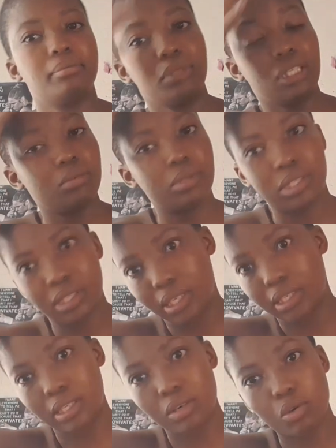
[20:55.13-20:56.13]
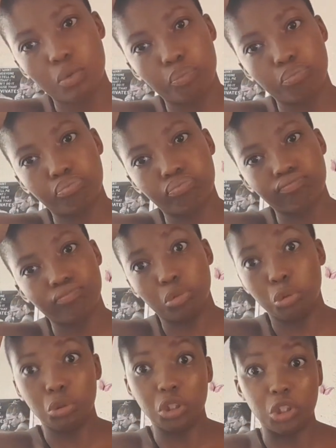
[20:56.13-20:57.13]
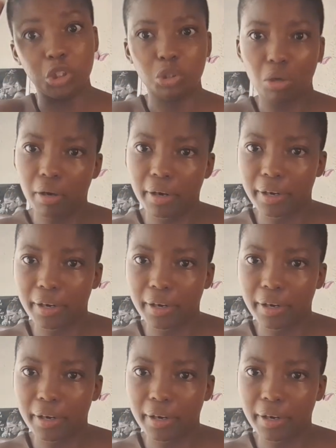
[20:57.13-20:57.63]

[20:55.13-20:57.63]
Anyways, guys, I hope you enjoy.